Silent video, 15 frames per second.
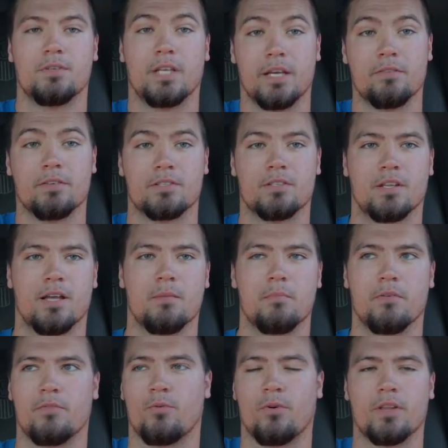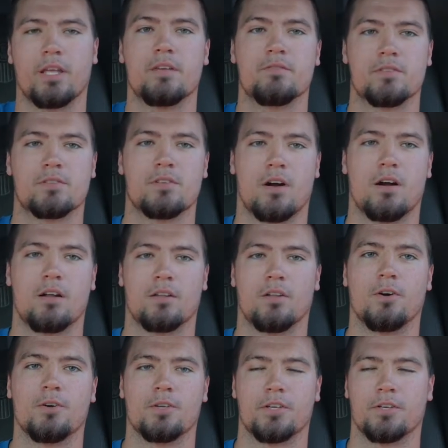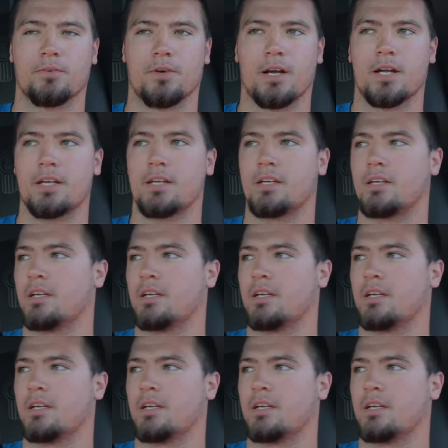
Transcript: give it to them before they even start unloading you, right?